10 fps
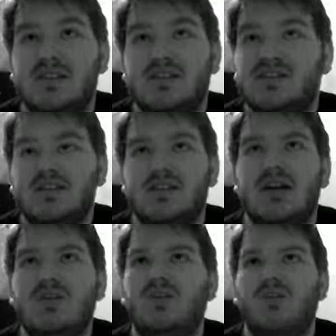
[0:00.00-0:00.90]

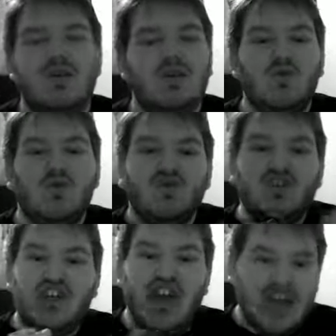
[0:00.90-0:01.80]
It's one of the most
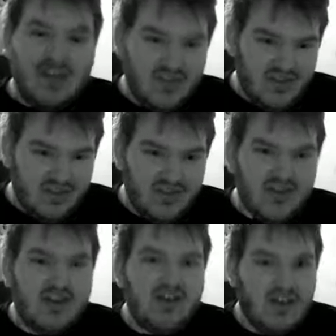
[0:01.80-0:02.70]
chance
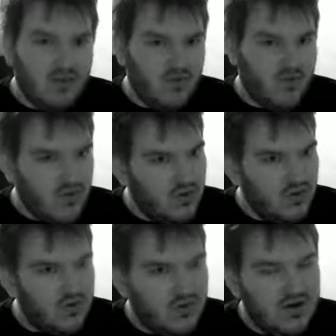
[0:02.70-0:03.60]
things in the
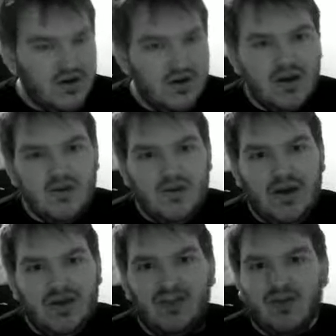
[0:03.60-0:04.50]
world
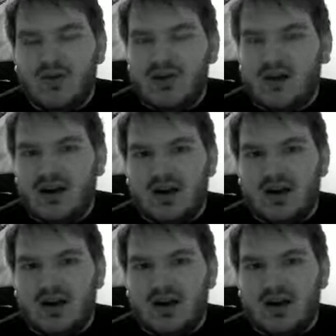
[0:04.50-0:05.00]
that someone